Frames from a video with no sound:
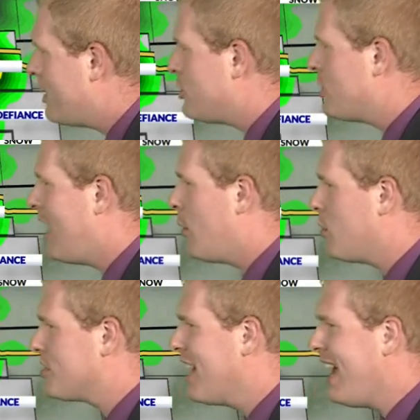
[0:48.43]

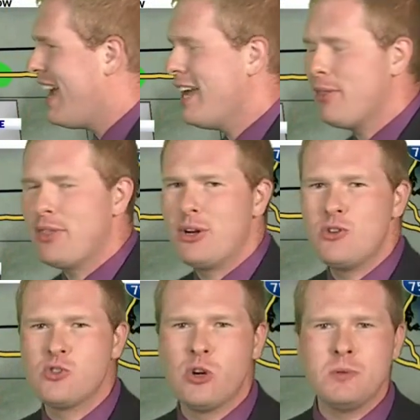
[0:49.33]
showers and
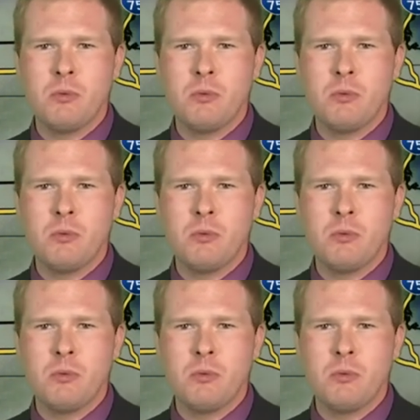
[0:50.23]
thunderstorms.